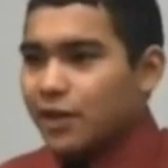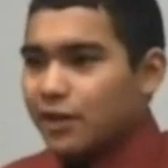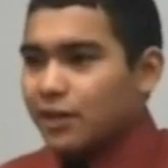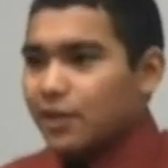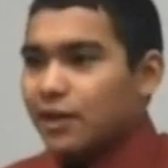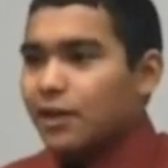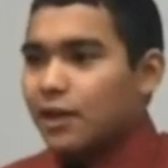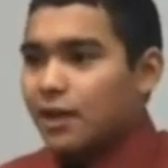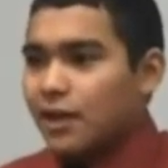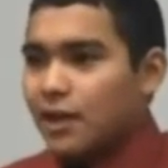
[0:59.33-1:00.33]
I think.
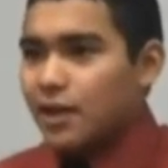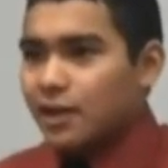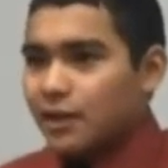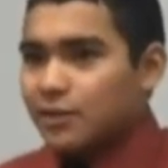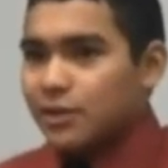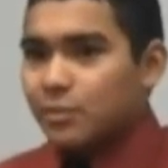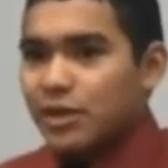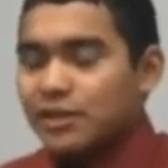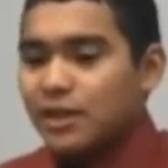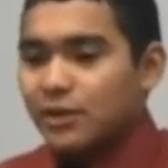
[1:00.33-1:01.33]
And I was going to be
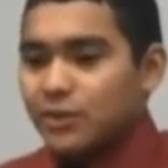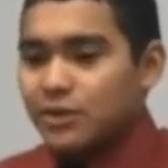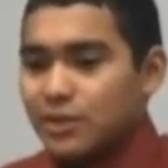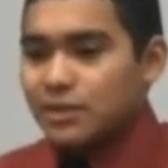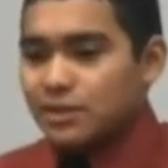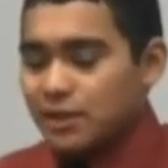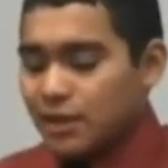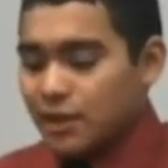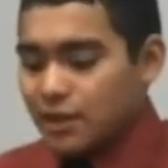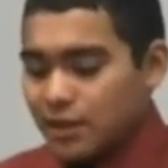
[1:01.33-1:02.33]
intelligence.
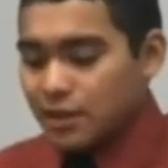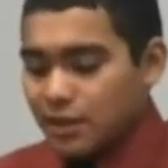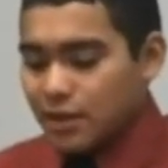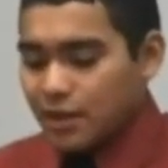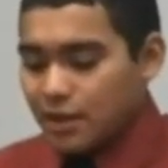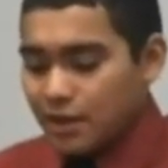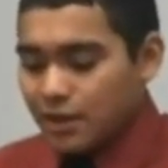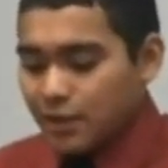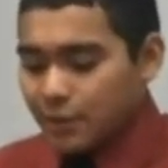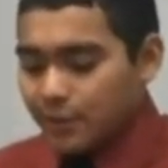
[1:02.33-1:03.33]
And
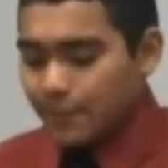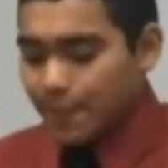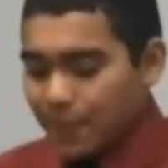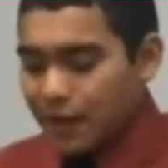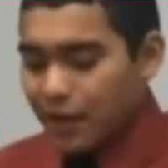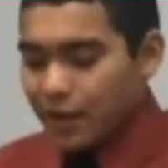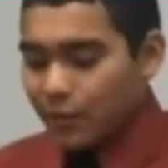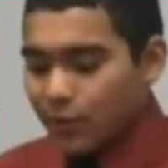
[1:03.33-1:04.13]
I